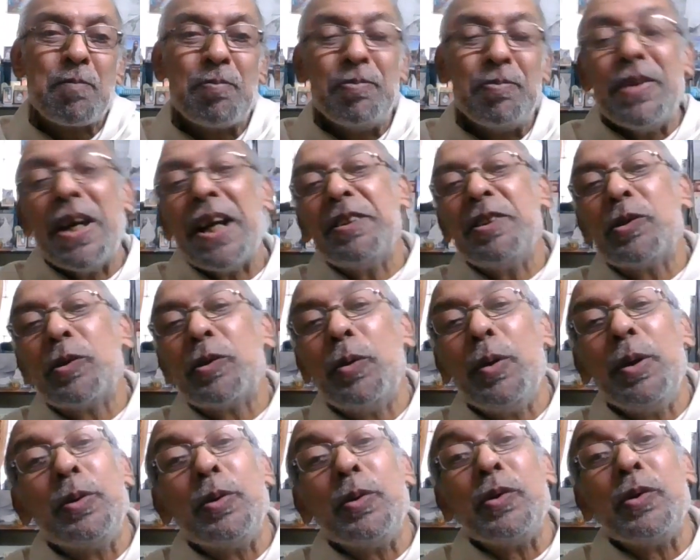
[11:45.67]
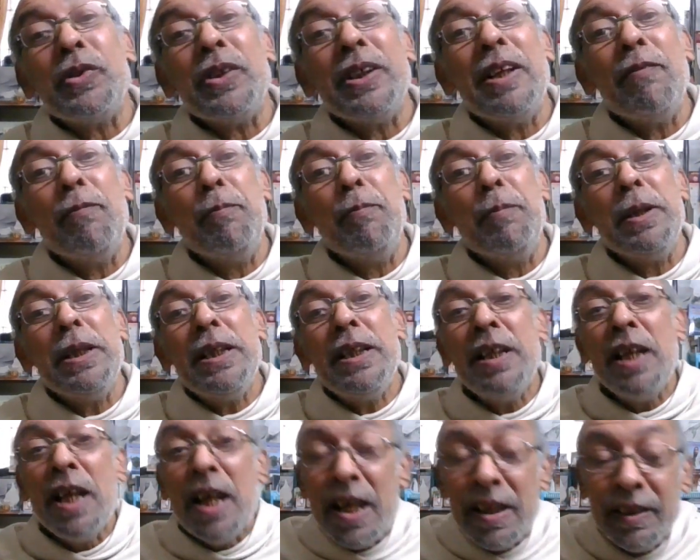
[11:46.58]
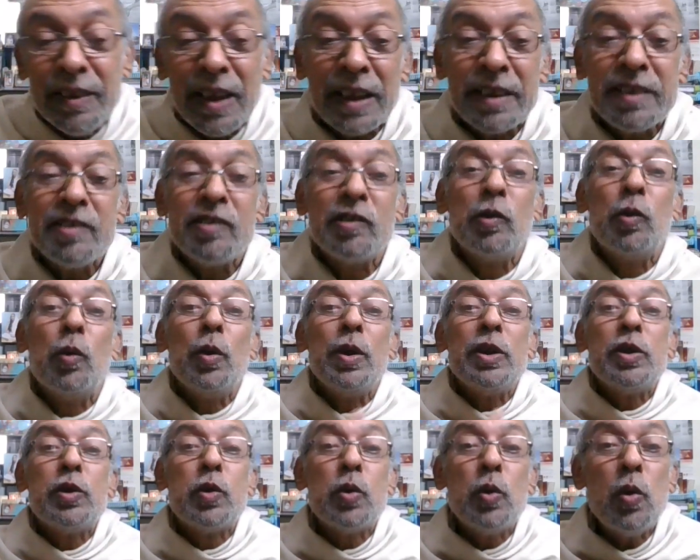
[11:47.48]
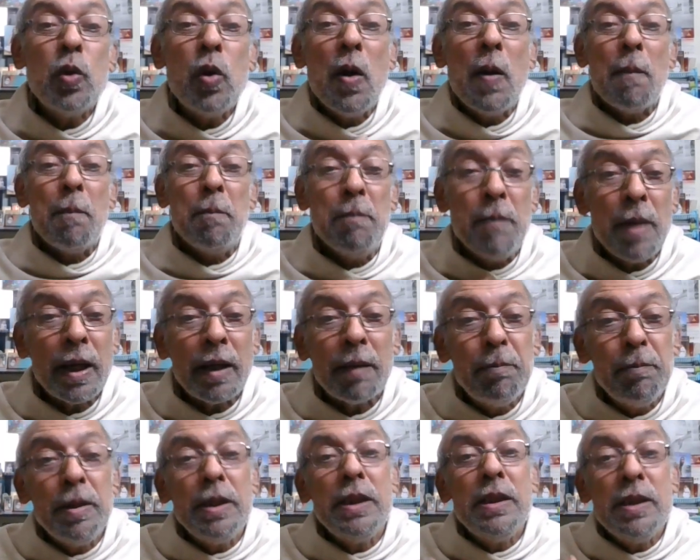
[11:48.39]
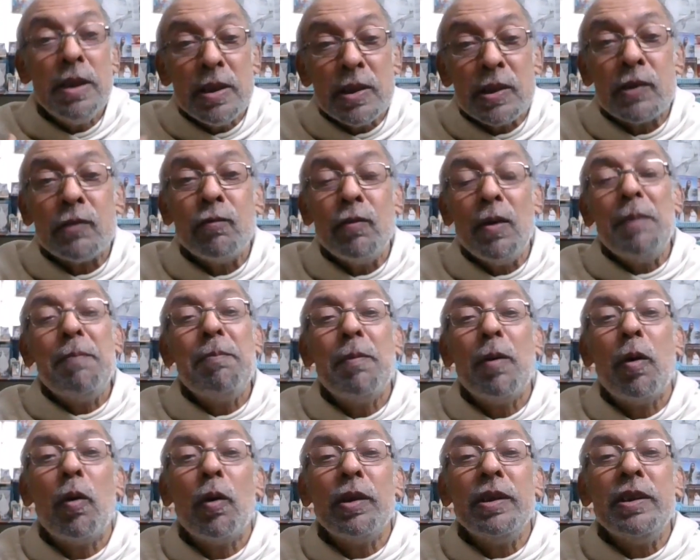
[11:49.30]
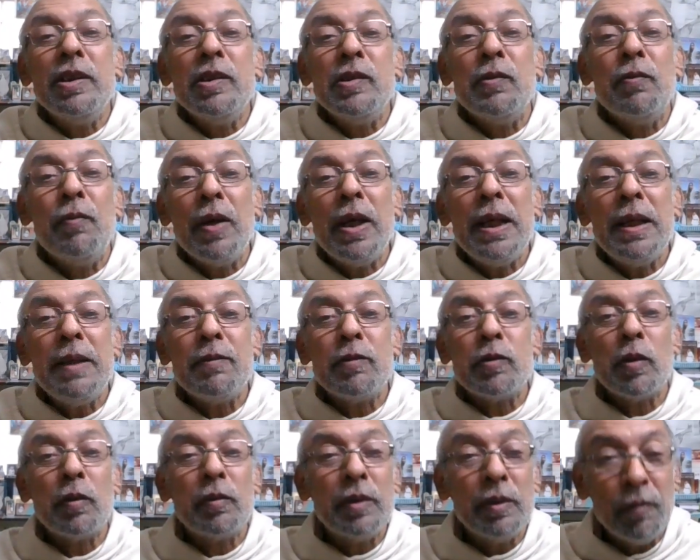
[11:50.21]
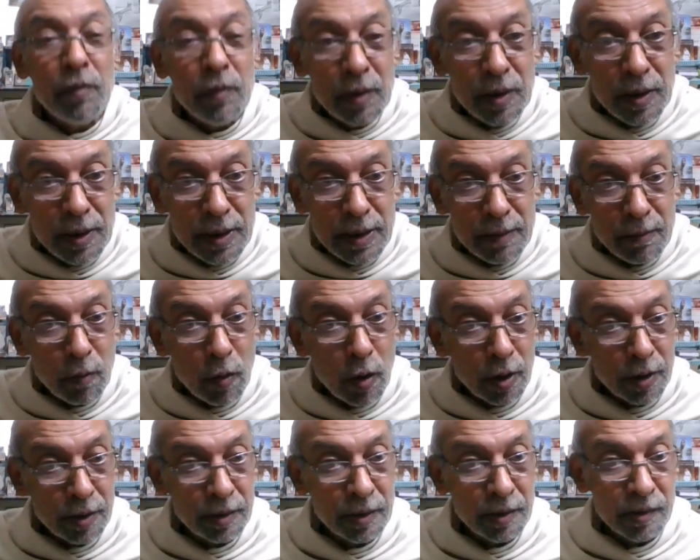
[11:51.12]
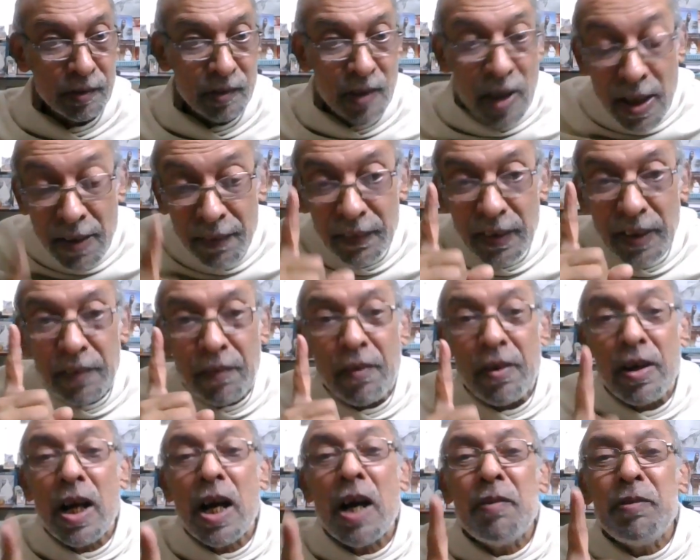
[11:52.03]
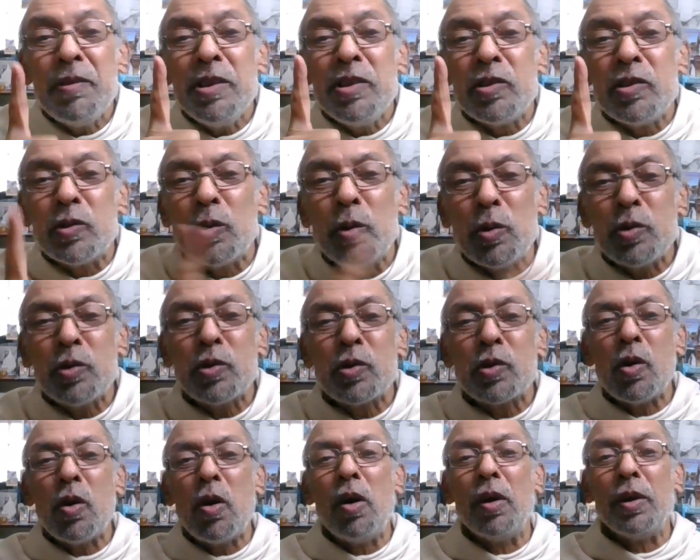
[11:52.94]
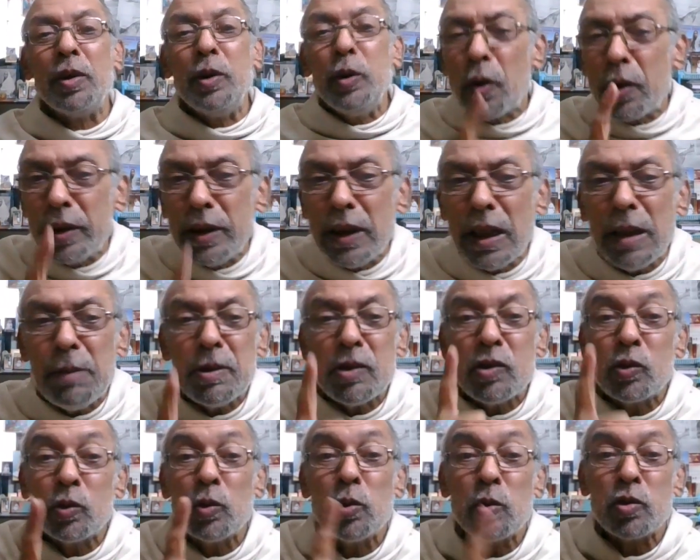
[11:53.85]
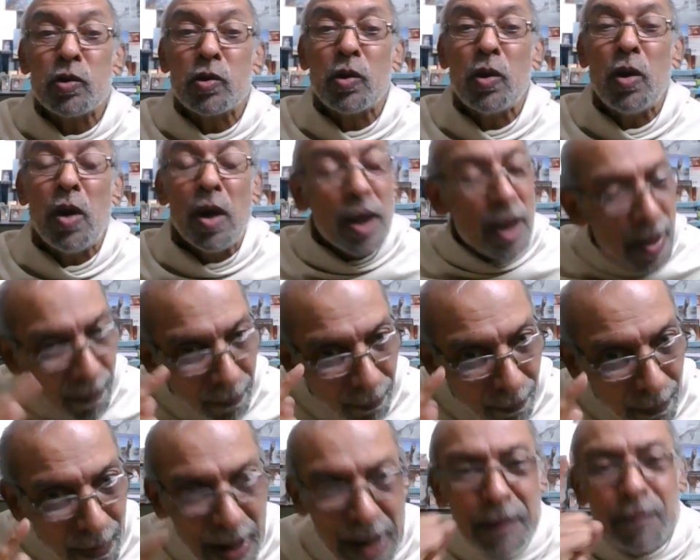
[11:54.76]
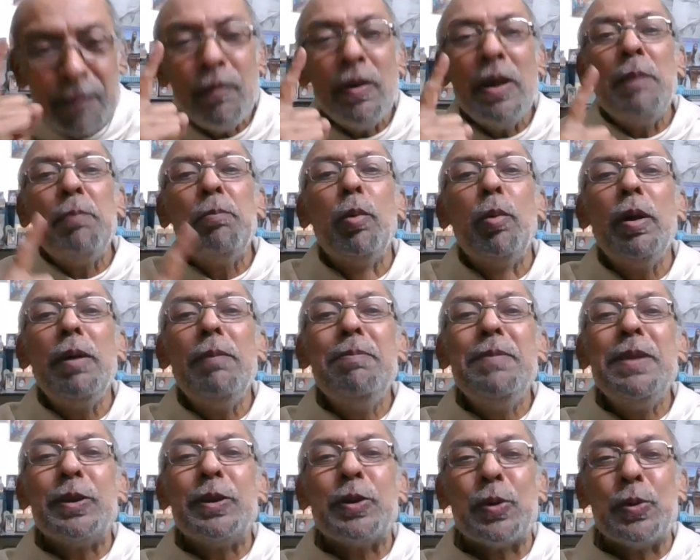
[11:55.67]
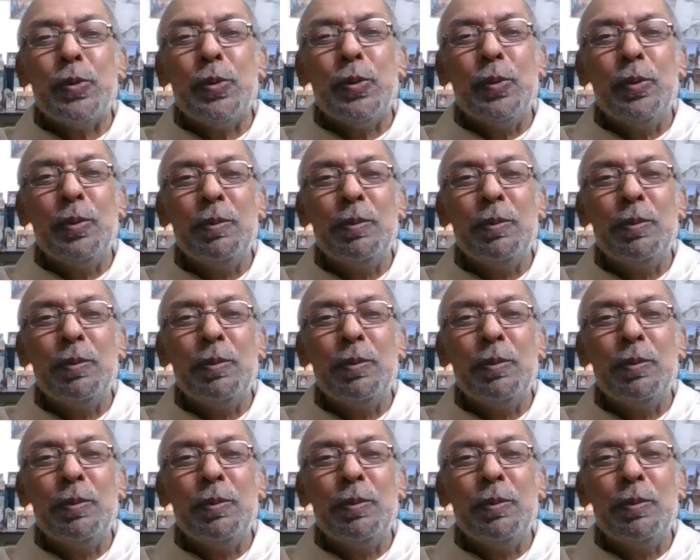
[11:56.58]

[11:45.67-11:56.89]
that is going to save me, that is going to make me swim on these waves of the worldly waters. That raft is so strong, your name is so strong, that will pull me through.